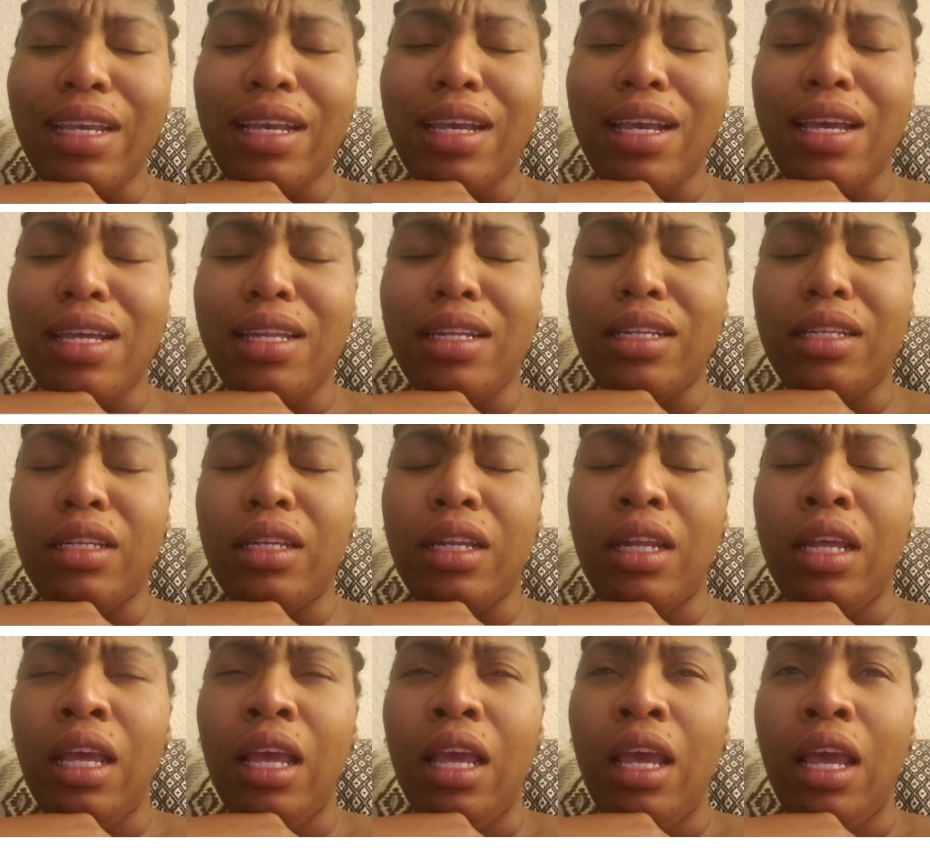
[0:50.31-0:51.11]

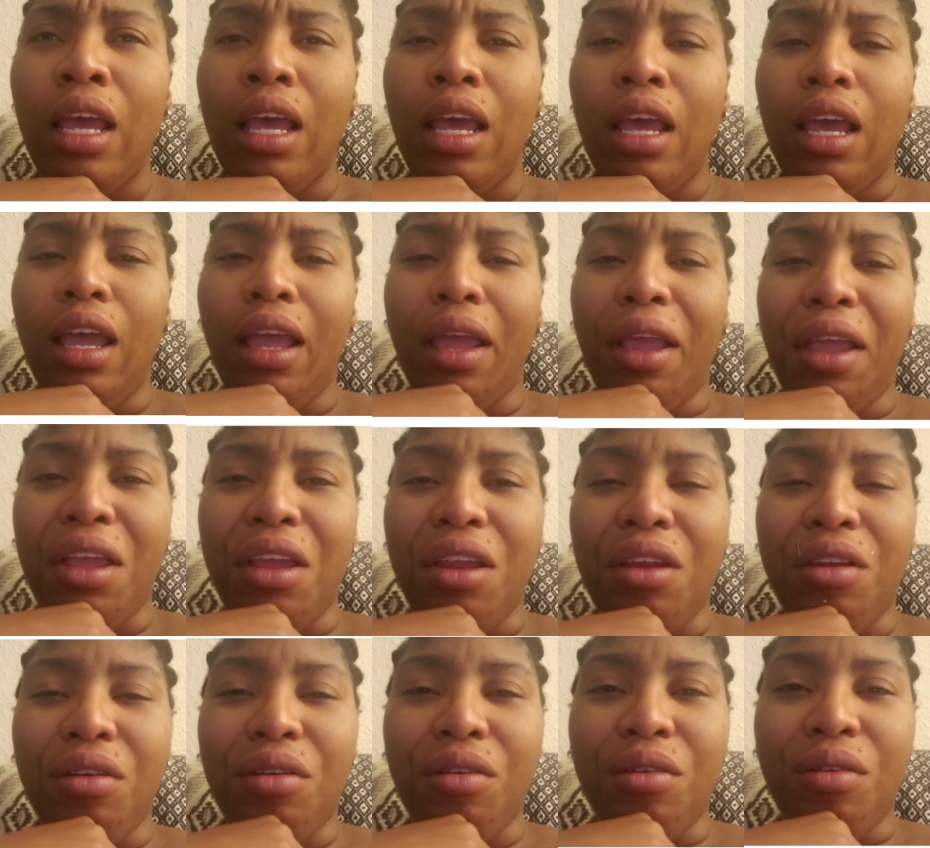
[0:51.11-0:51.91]
and
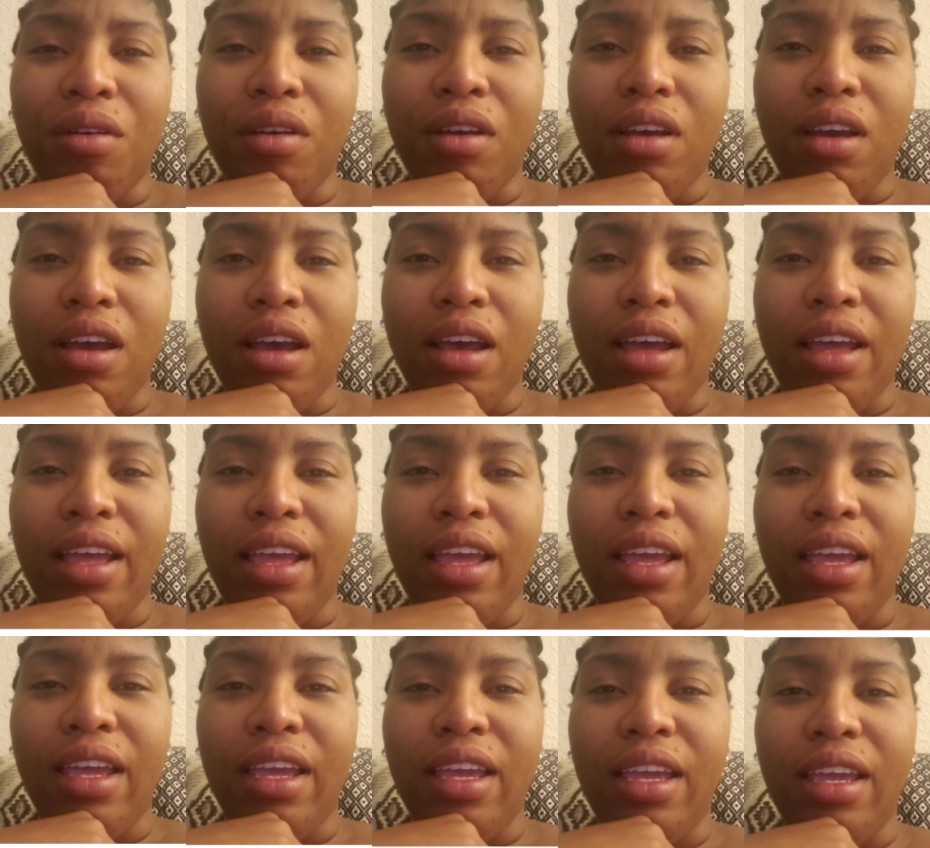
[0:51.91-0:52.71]
you know,
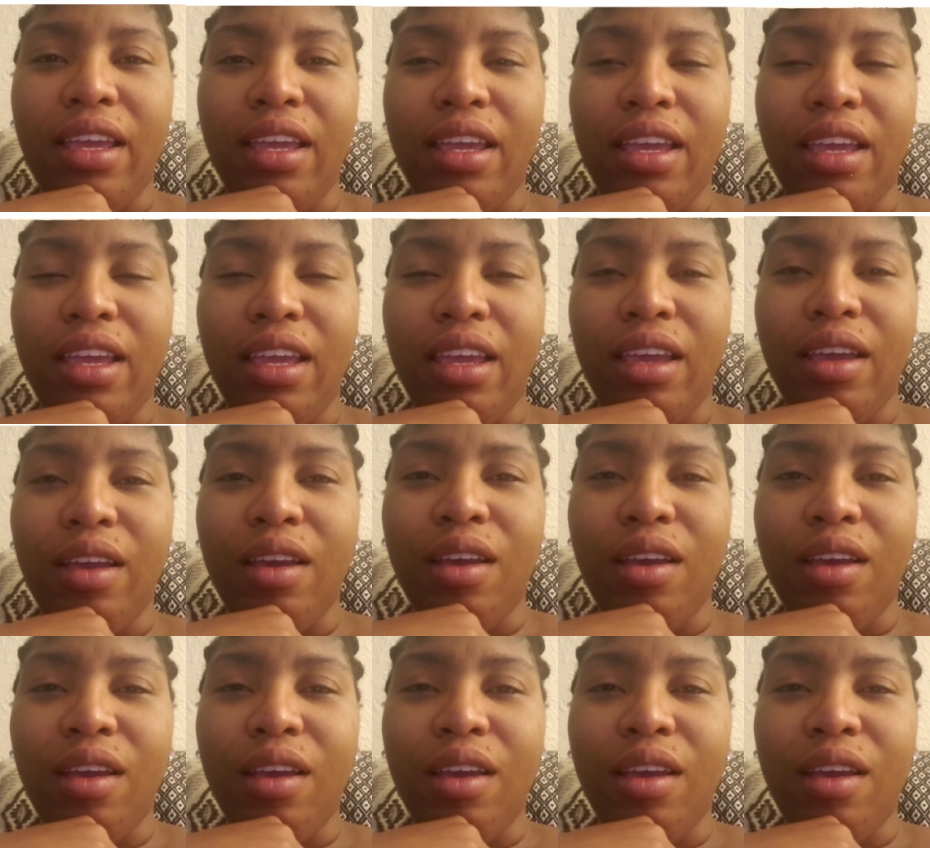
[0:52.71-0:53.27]
I